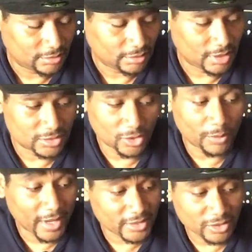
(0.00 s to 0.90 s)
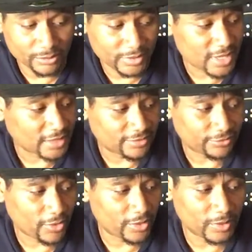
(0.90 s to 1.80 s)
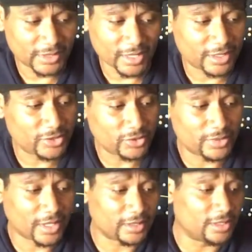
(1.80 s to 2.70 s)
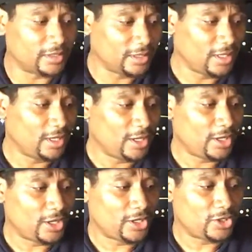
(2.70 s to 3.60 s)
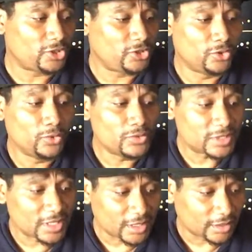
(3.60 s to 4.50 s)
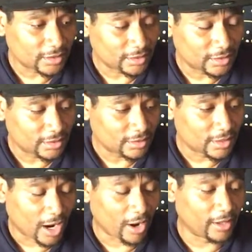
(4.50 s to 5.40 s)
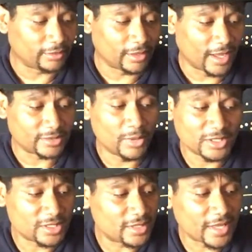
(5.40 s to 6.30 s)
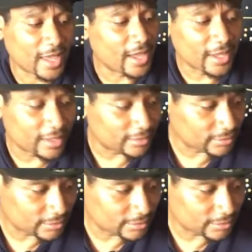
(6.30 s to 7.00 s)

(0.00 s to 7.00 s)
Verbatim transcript: Because nobody's going to protect it for you. What they're going to do, they're going to use it or as much as they can